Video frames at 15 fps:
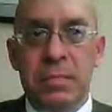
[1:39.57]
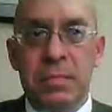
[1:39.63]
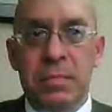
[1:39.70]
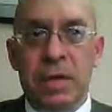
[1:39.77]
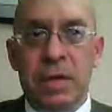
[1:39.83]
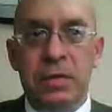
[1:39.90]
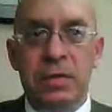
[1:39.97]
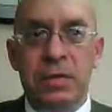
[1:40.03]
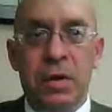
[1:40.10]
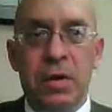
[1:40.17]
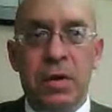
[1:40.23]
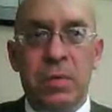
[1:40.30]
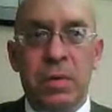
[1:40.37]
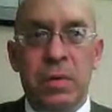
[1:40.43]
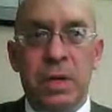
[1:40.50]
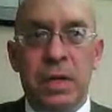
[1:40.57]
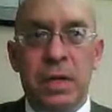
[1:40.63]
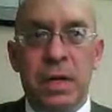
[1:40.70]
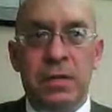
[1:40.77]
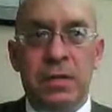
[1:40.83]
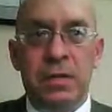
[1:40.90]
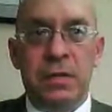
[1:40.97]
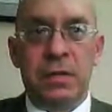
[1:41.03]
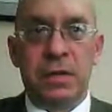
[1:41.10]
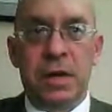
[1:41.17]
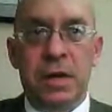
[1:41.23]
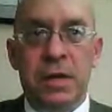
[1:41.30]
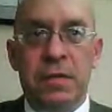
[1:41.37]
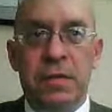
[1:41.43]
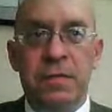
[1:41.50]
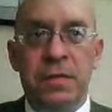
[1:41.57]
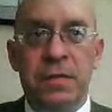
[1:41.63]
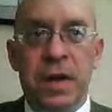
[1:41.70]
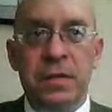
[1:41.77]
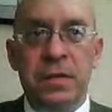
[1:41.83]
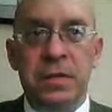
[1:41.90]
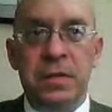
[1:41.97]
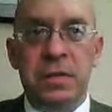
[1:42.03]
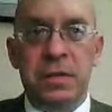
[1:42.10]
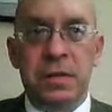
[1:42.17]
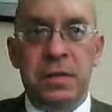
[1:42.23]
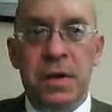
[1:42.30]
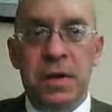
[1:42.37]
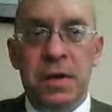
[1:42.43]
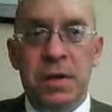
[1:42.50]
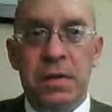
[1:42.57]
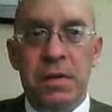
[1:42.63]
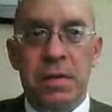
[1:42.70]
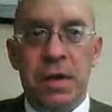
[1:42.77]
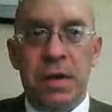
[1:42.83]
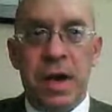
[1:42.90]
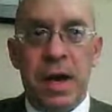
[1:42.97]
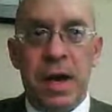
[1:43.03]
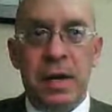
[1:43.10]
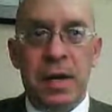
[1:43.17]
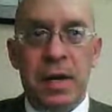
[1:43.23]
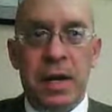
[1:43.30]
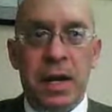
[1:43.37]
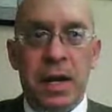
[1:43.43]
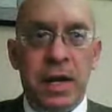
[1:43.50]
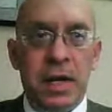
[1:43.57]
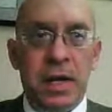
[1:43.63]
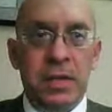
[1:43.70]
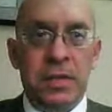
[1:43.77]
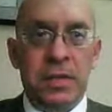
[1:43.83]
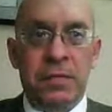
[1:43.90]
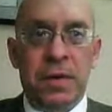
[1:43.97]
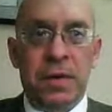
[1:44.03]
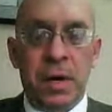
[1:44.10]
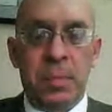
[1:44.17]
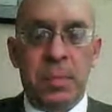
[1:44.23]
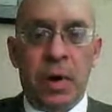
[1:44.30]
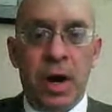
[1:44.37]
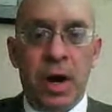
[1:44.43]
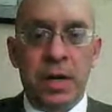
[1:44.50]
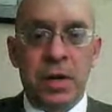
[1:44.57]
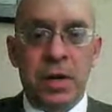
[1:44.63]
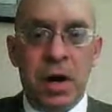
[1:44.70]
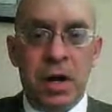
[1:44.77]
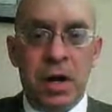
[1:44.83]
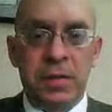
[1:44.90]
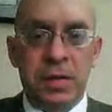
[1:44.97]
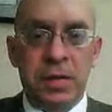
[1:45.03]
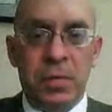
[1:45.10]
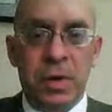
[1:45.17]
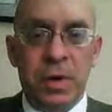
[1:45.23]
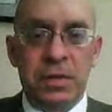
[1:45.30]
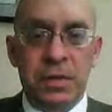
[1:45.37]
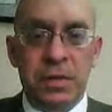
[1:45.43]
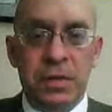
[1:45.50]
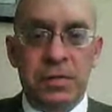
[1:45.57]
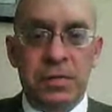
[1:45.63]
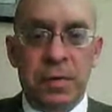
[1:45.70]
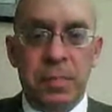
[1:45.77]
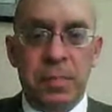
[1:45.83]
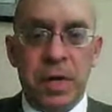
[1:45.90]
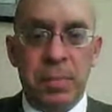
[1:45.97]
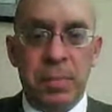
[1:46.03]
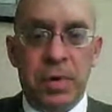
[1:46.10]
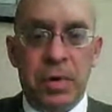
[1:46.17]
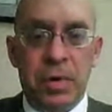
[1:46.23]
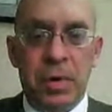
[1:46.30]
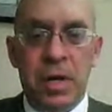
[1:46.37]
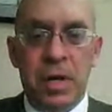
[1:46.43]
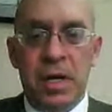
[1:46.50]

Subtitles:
So it's an offense that has very broad consequences for people.